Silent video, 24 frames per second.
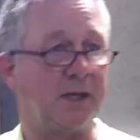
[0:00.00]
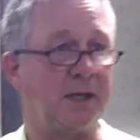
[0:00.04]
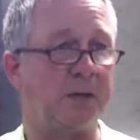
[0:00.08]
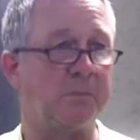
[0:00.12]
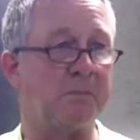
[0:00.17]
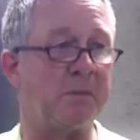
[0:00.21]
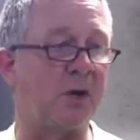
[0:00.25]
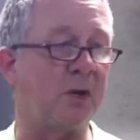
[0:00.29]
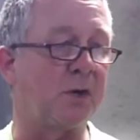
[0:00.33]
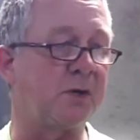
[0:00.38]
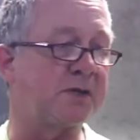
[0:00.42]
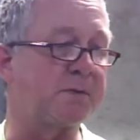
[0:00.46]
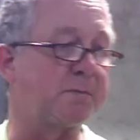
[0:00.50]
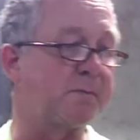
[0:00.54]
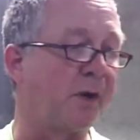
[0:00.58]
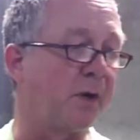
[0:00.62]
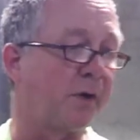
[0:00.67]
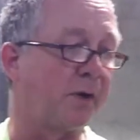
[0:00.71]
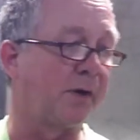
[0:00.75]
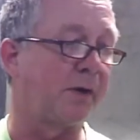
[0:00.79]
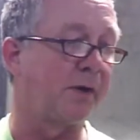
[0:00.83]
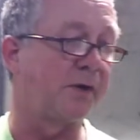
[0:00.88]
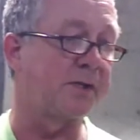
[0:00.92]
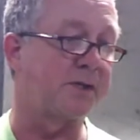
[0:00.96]
Most
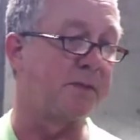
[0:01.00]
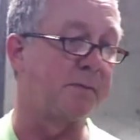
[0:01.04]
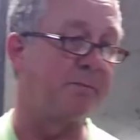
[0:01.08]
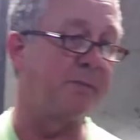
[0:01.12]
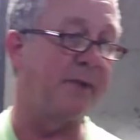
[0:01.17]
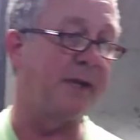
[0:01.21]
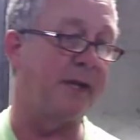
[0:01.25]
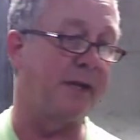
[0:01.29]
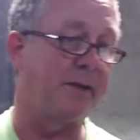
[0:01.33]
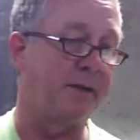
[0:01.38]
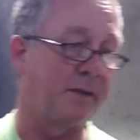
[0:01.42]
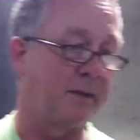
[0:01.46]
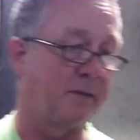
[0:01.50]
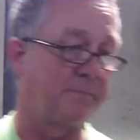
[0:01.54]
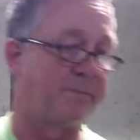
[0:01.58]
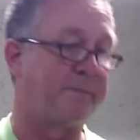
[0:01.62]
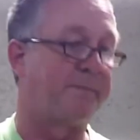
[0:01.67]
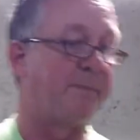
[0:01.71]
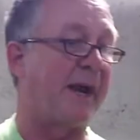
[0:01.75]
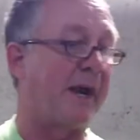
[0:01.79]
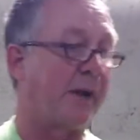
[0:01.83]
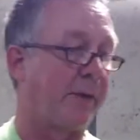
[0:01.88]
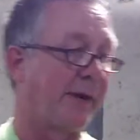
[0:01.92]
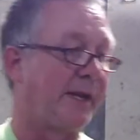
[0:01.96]
motors and
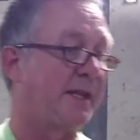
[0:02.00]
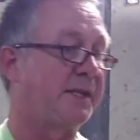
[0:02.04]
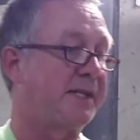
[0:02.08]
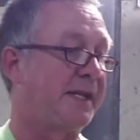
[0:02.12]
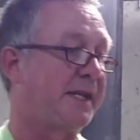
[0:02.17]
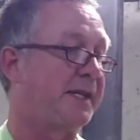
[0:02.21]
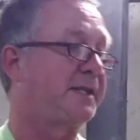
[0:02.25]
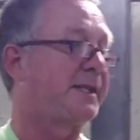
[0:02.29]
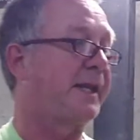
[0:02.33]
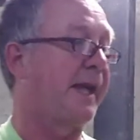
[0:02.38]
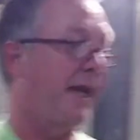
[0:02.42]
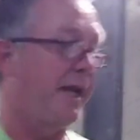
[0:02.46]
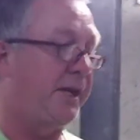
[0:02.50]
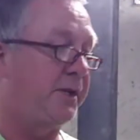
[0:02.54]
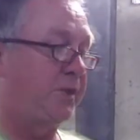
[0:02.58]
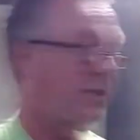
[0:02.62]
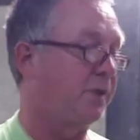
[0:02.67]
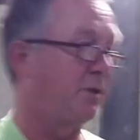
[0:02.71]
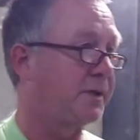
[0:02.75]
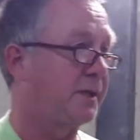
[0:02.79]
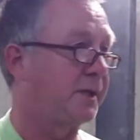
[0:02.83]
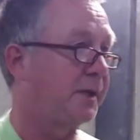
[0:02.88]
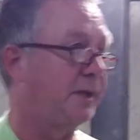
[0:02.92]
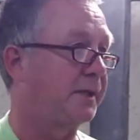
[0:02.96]
bearings these days
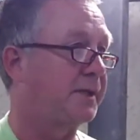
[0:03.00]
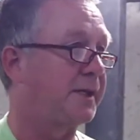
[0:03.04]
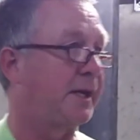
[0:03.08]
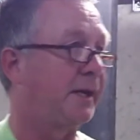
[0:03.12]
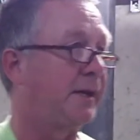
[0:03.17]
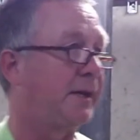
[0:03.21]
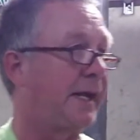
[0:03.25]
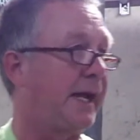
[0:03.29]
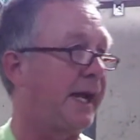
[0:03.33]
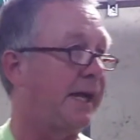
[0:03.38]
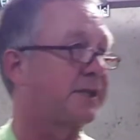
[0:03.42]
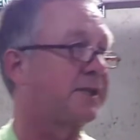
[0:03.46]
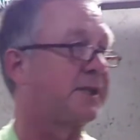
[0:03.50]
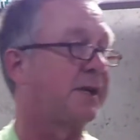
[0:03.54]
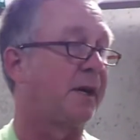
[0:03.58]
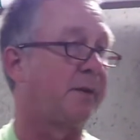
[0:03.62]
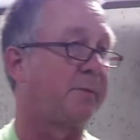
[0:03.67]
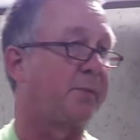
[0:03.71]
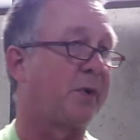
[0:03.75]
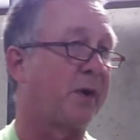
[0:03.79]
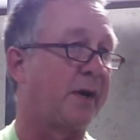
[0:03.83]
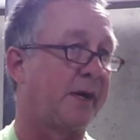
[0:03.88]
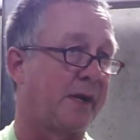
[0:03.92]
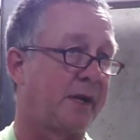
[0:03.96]
use it's an Exxon
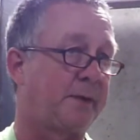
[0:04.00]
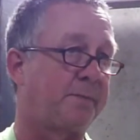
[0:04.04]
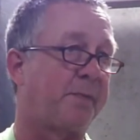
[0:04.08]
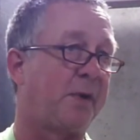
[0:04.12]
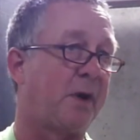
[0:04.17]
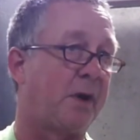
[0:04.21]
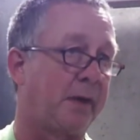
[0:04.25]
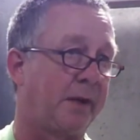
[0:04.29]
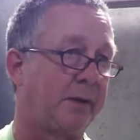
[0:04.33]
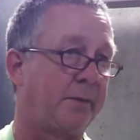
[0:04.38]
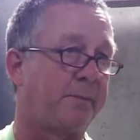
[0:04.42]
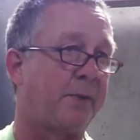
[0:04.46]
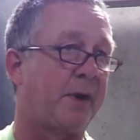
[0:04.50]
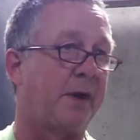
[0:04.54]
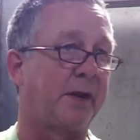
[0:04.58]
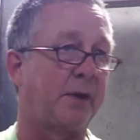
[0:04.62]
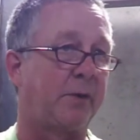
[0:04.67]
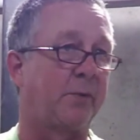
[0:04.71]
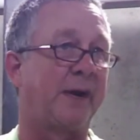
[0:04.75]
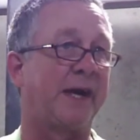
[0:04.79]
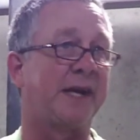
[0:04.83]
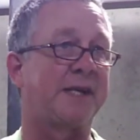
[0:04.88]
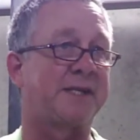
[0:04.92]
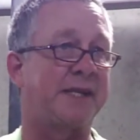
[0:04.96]
product,
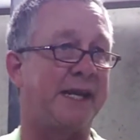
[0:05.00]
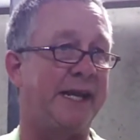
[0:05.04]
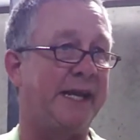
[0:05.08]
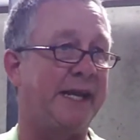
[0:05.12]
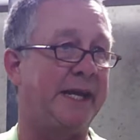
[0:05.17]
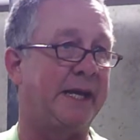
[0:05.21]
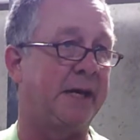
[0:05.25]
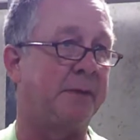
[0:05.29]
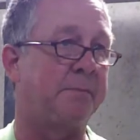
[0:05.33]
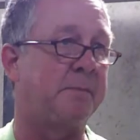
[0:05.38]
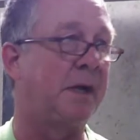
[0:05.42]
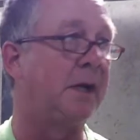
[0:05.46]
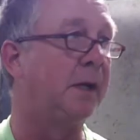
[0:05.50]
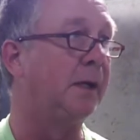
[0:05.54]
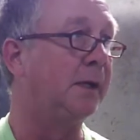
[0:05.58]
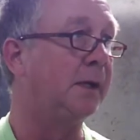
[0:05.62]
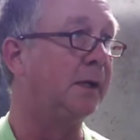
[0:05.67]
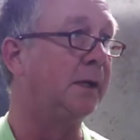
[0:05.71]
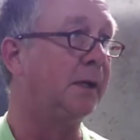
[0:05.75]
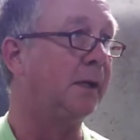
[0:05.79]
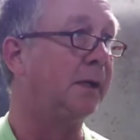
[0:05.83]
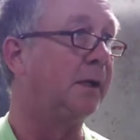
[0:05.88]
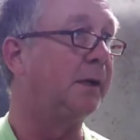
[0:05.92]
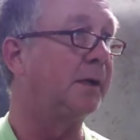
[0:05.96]
Polyrex EM.
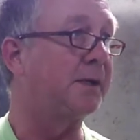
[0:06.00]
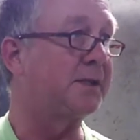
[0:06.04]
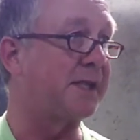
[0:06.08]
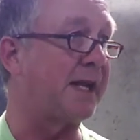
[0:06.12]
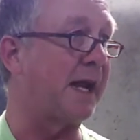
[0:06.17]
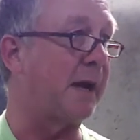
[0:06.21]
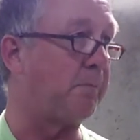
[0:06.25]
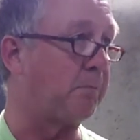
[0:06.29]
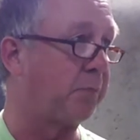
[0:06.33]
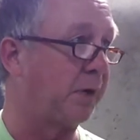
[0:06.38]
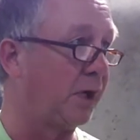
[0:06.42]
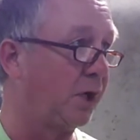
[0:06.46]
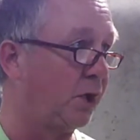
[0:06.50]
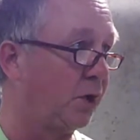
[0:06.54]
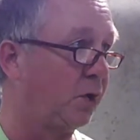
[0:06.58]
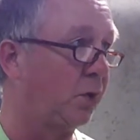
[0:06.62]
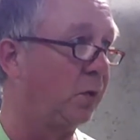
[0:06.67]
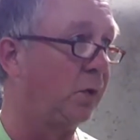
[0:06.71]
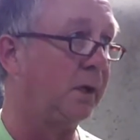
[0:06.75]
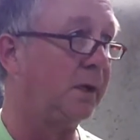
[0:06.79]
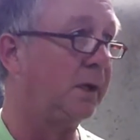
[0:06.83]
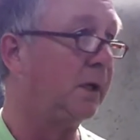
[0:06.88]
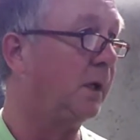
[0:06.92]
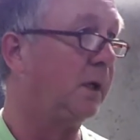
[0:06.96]
It's that
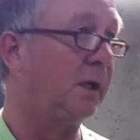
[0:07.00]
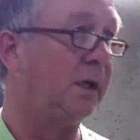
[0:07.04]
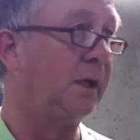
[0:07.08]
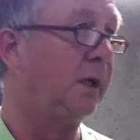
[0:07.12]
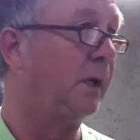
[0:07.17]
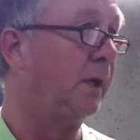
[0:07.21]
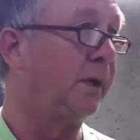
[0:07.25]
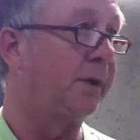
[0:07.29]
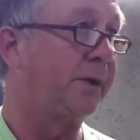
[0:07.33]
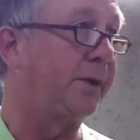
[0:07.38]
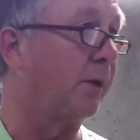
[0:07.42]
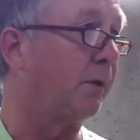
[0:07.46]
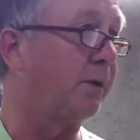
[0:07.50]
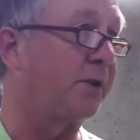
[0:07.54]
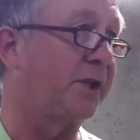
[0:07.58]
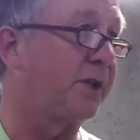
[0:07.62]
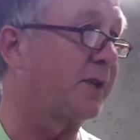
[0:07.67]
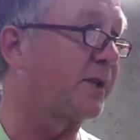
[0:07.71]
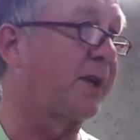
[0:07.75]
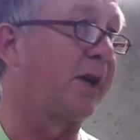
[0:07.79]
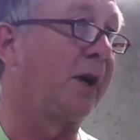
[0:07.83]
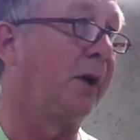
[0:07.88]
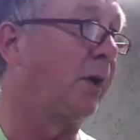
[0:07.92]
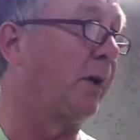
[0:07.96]
blue. Don't
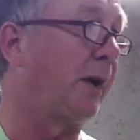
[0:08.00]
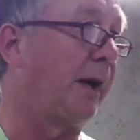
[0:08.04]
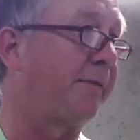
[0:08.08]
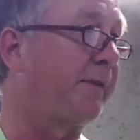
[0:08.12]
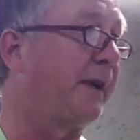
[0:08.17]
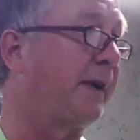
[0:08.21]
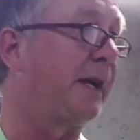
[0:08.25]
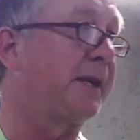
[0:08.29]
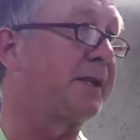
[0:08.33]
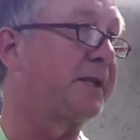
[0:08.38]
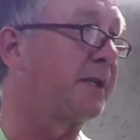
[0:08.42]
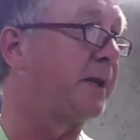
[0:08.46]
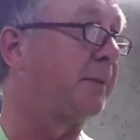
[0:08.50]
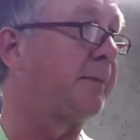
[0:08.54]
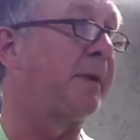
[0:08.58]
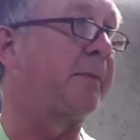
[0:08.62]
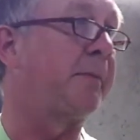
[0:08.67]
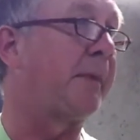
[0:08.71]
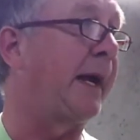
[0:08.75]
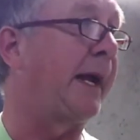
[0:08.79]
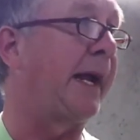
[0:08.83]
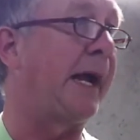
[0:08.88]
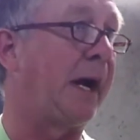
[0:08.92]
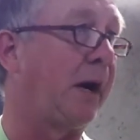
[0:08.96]
just go, I've got some in
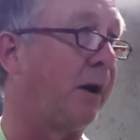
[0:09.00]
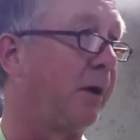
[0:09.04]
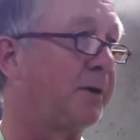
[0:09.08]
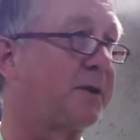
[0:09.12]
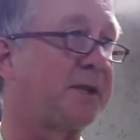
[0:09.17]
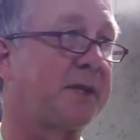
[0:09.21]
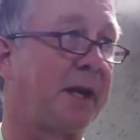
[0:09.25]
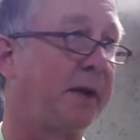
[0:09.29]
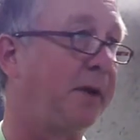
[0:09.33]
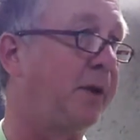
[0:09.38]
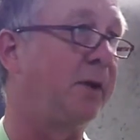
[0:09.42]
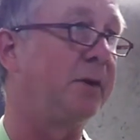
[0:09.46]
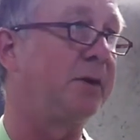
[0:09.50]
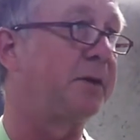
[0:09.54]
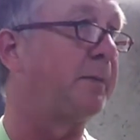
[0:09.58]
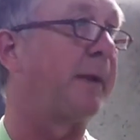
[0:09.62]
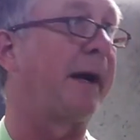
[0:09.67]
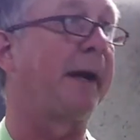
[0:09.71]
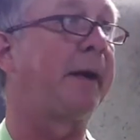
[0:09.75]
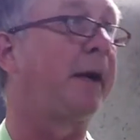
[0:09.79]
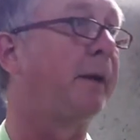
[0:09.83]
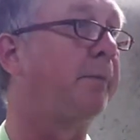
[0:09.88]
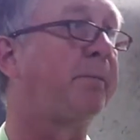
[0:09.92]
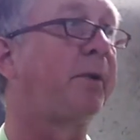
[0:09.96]
my house, I use
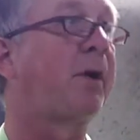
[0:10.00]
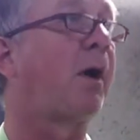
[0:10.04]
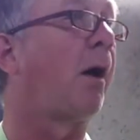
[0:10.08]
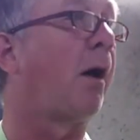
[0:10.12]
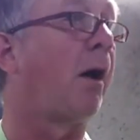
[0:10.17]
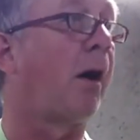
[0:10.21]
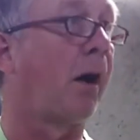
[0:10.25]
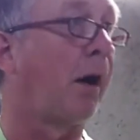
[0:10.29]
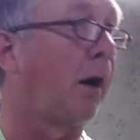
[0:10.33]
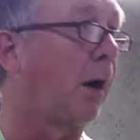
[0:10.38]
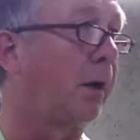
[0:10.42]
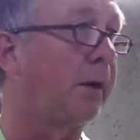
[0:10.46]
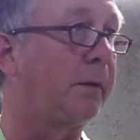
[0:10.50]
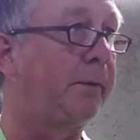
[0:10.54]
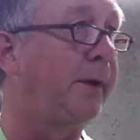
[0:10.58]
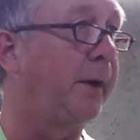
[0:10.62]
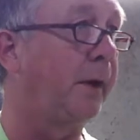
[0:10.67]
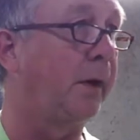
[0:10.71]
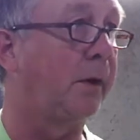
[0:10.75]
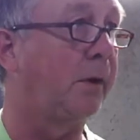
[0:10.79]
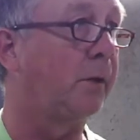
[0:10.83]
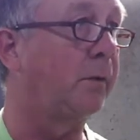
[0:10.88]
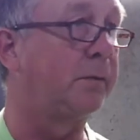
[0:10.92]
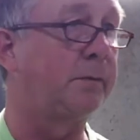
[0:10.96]
my car, you
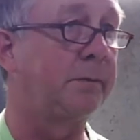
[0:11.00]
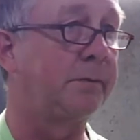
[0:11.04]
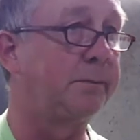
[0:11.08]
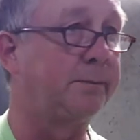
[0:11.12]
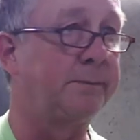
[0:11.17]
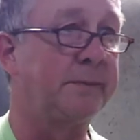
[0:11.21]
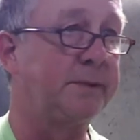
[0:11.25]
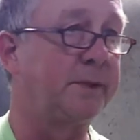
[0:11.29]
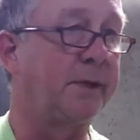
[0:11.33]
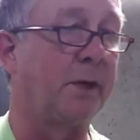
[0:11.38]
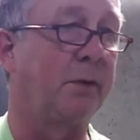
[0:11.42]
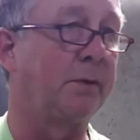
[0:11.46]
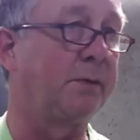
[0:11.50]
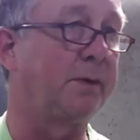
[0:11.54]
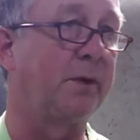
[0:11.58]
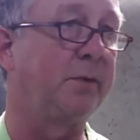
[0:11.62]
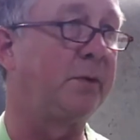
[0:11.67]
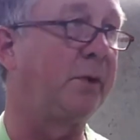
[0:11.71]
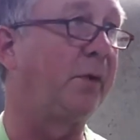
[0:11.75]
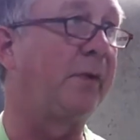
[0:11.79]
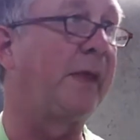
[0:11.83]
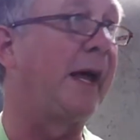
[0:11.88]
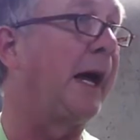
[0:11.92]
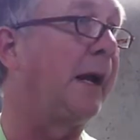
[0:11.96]
know. Don't
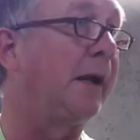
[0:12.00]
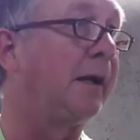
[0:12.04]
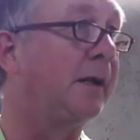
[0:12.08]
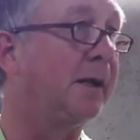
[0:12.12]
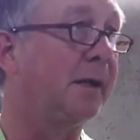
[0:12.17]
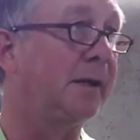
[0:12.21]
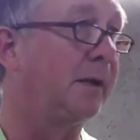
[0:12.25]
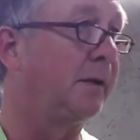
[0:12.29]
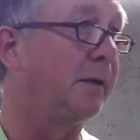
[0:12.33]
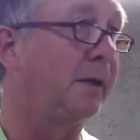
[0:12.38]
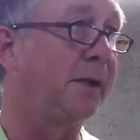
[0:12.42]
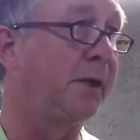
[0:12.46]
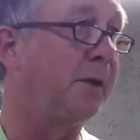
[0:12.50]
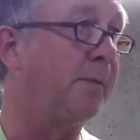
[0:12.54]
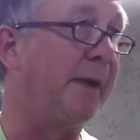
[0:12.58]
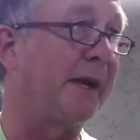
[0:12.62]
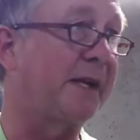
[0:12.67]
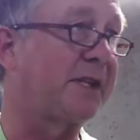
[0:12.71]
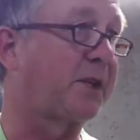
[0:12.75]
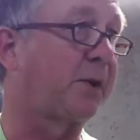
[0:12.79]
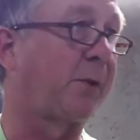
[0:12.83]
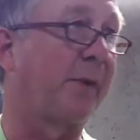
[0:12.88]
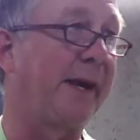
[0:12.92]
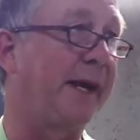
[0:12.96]
do that. You
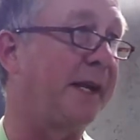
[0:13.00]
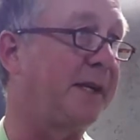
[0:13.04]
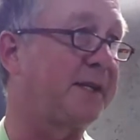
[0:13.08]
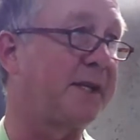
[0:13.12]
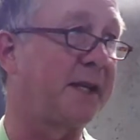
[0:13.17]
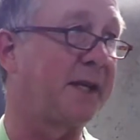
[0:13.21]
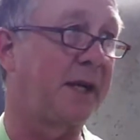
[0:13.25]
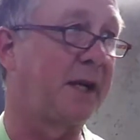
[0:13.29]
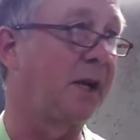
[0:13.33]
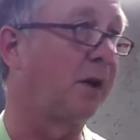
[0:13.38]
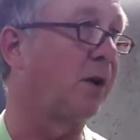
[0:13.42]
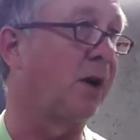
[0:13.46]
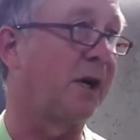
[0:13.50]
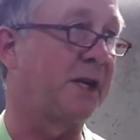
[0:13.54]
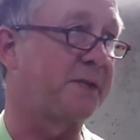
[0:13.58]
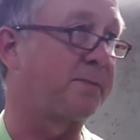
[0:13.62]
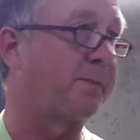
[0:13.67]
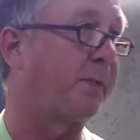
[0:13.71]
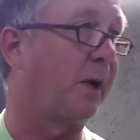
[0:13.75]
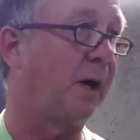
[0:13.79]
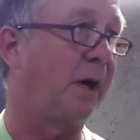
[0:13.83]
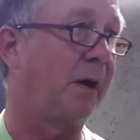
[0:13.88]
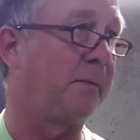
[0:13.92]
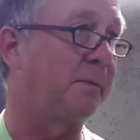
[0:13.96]
mix grease, it can cause
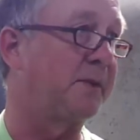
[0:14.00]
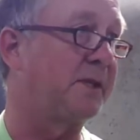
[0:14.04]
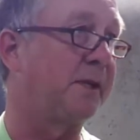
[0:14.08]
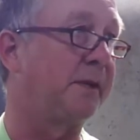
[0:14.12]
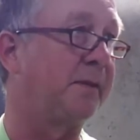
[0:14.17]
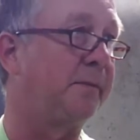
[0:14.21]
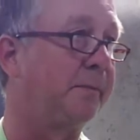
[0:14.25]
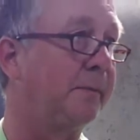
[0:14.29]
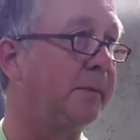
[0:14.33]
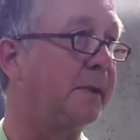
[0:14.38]
problems and